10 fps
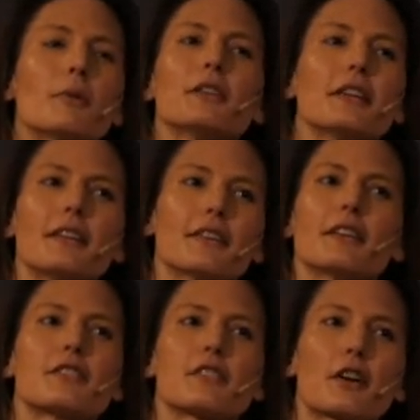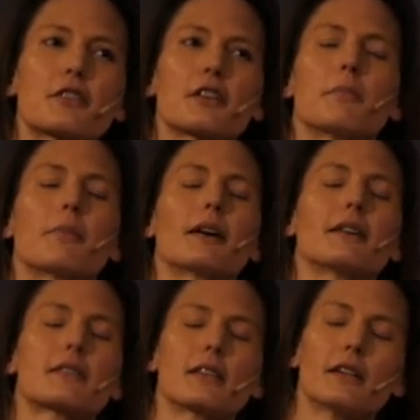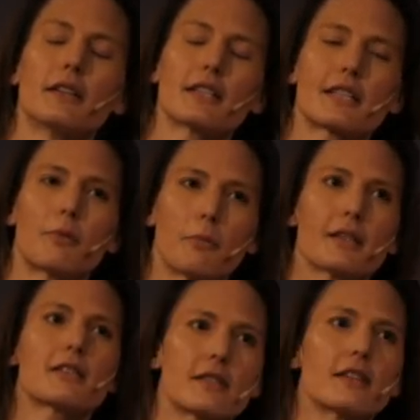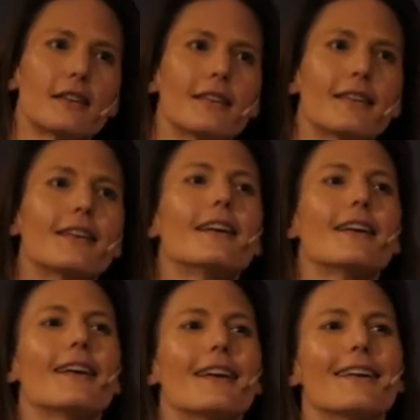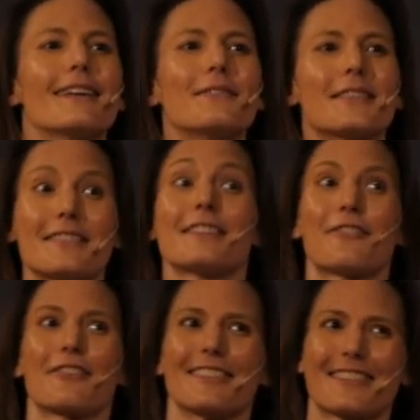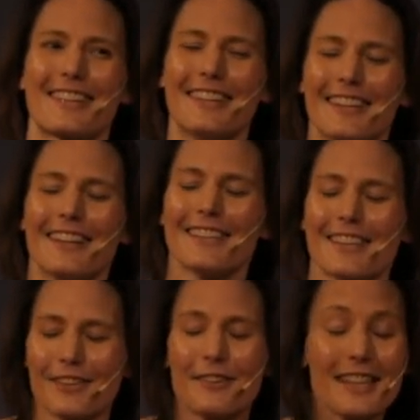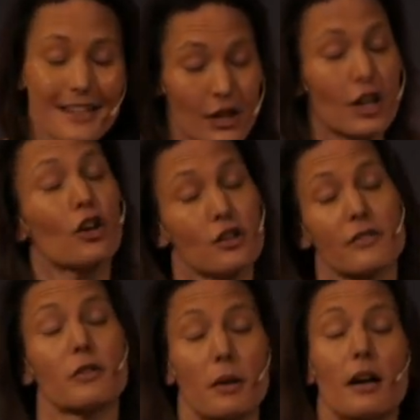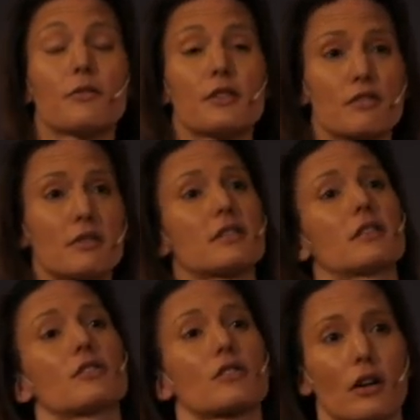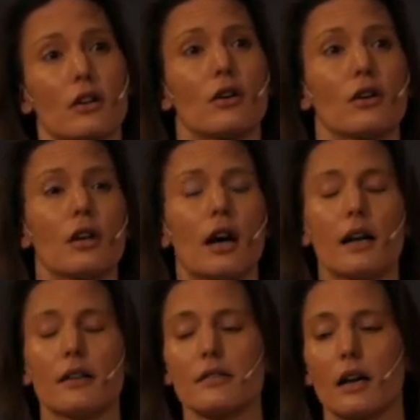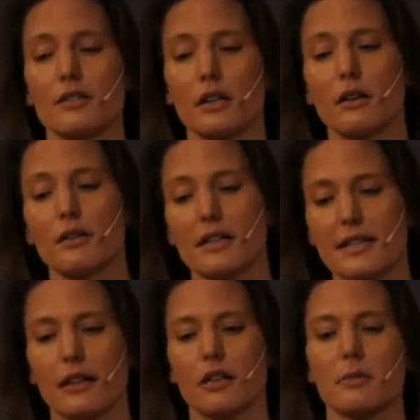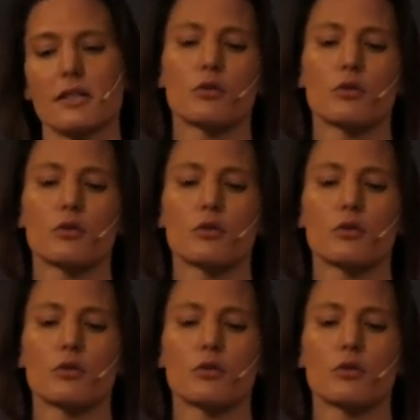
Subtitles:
It's not the money that is sucked up by CERN, it's the publicity. There's a difference. So there is actually a lot of applied physics research going on, and I don't know the exact numbers.